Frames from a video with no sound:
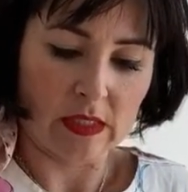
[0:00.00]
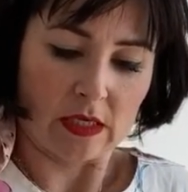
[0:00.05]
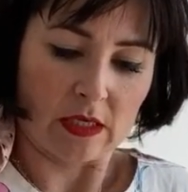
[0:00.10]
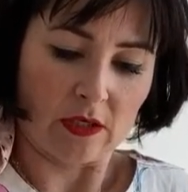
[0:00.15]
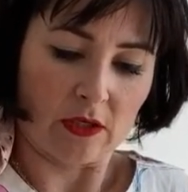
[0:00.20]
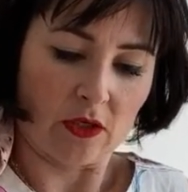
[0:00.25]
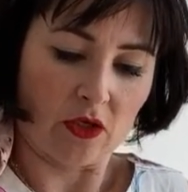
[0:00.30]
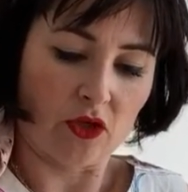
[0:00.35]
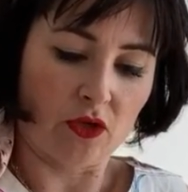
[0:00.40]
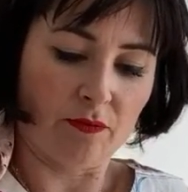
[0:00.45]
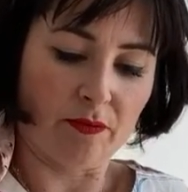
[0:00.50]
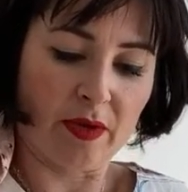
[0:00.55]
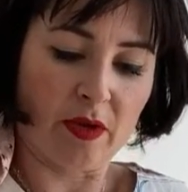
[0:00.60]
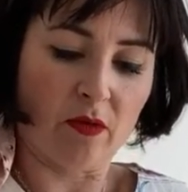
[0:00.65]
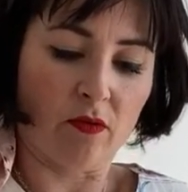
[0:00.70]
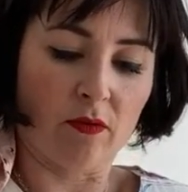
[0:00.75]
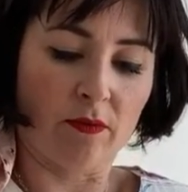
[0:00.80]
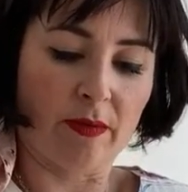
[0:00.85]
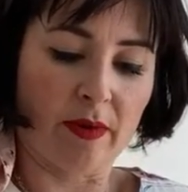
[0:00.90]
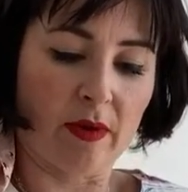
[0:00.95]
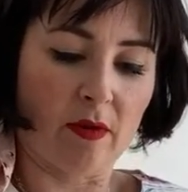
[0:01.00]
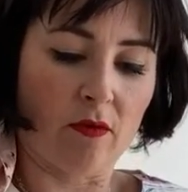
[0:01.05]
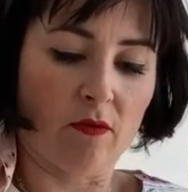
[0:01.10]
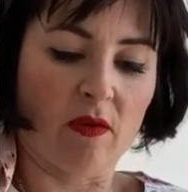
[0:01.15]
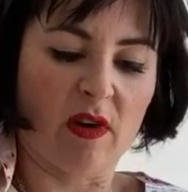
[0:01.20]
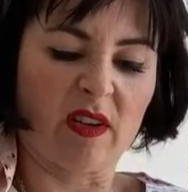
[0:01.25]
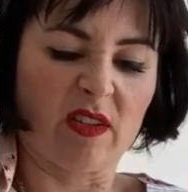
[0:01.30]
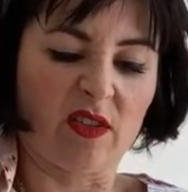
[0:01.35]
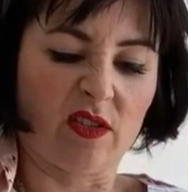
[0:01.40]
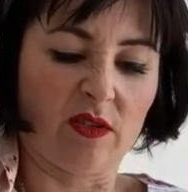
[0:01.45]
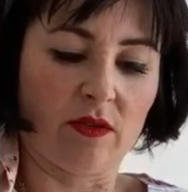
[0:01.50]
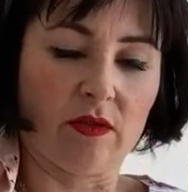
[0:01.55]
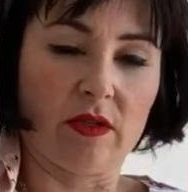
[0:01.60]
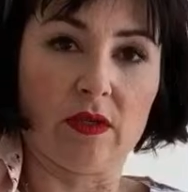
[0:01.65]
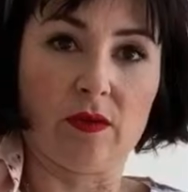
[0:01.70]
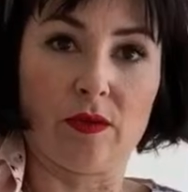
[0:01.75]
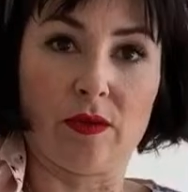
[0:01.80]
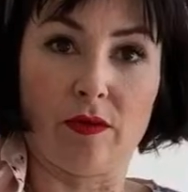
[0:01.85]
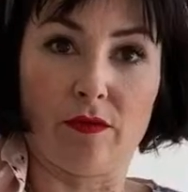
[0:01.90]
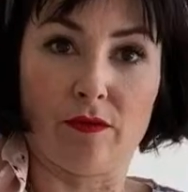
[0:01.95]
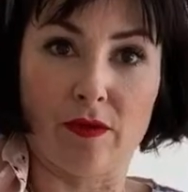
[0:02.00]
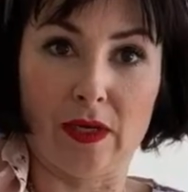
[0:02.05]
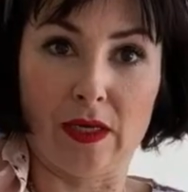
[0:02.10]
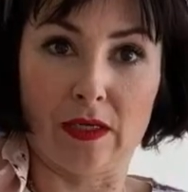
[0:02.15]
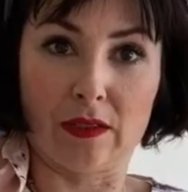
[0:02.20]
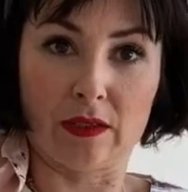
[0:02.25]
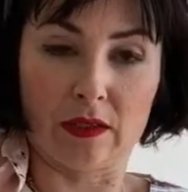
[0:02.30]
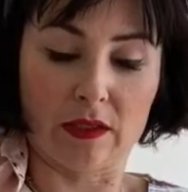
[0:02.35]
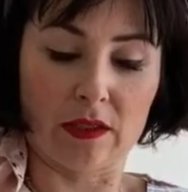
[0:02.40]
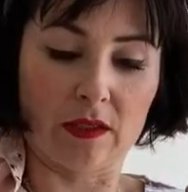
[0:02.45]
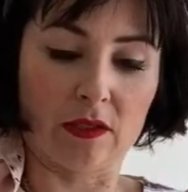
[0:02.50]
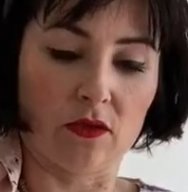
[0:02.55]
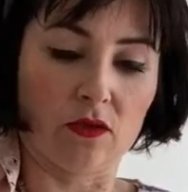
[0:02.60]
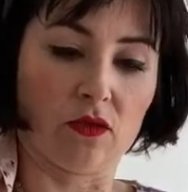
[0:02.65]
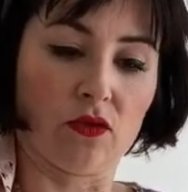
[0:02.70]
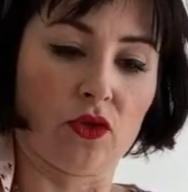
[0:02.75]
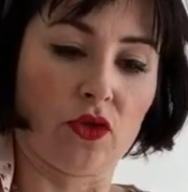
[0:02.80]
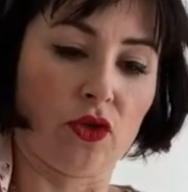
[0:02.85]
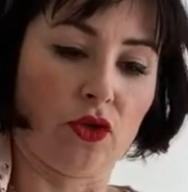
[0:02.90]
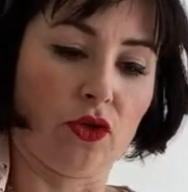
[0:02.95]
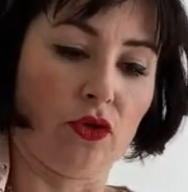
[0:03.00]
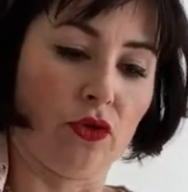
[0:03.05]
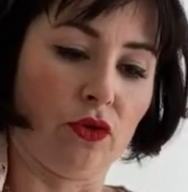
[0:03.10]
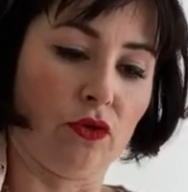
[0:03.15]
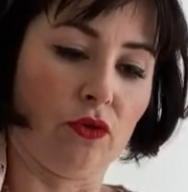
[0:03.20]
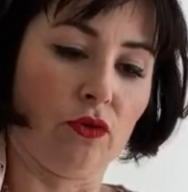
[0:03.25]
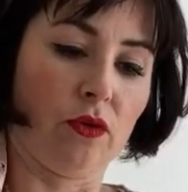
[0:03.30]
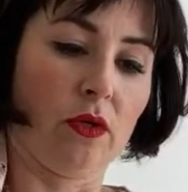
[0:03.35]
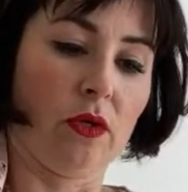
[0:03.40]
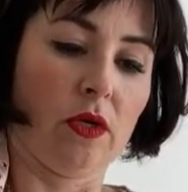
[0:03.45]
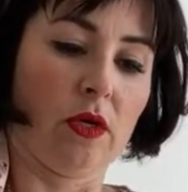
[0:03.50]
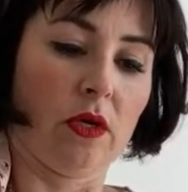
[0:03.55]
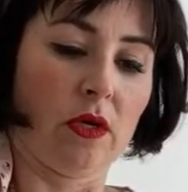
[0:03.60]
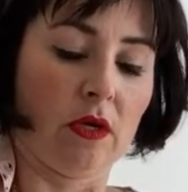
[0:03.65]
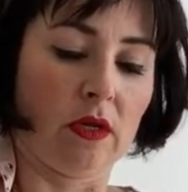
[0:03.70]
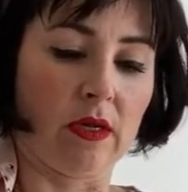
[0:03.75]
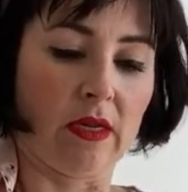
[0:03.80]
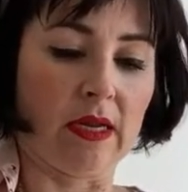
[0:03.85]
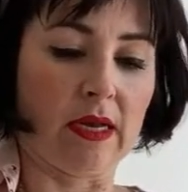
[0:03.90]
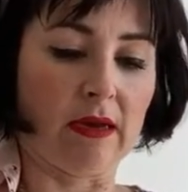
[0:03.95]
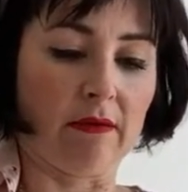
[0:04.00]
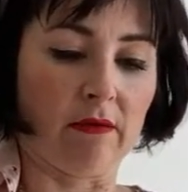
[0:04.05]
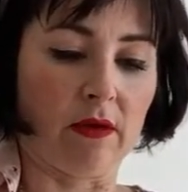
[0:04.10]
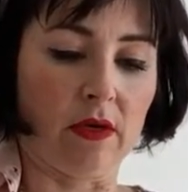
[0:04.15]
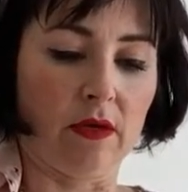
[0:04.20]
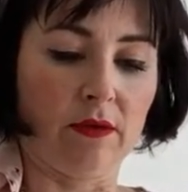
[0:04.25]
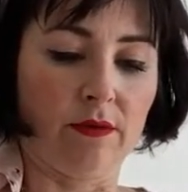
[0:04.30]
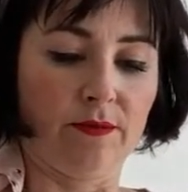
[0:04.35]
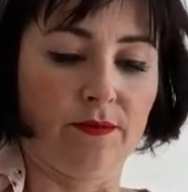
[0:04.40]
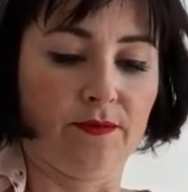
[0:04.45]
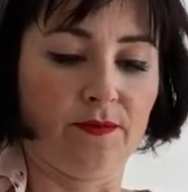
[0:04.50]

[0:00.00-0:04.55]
And you should be all right to do this with your fingers because it's not too narrow.